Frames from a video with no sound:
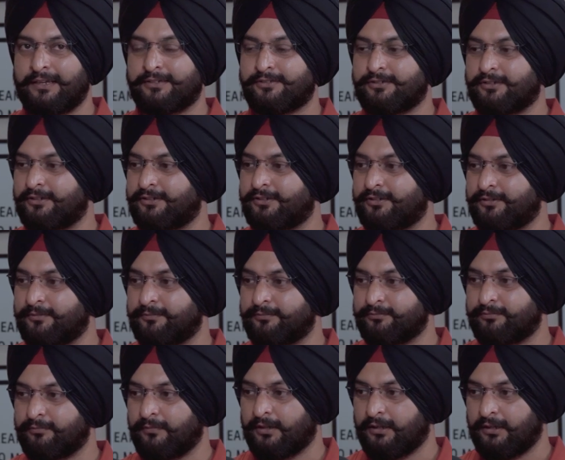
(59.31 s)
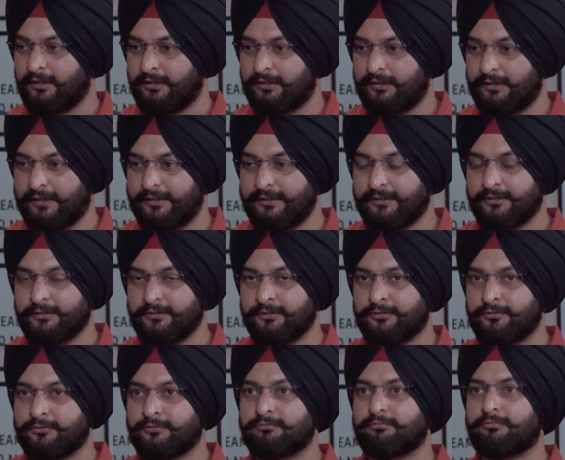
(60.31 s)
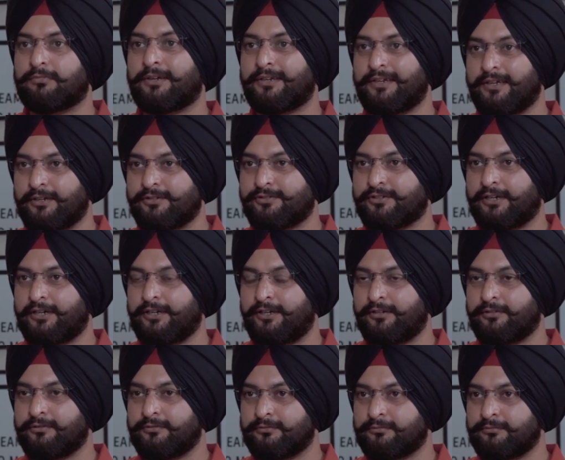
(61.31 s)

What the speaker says: assets, like, real estate.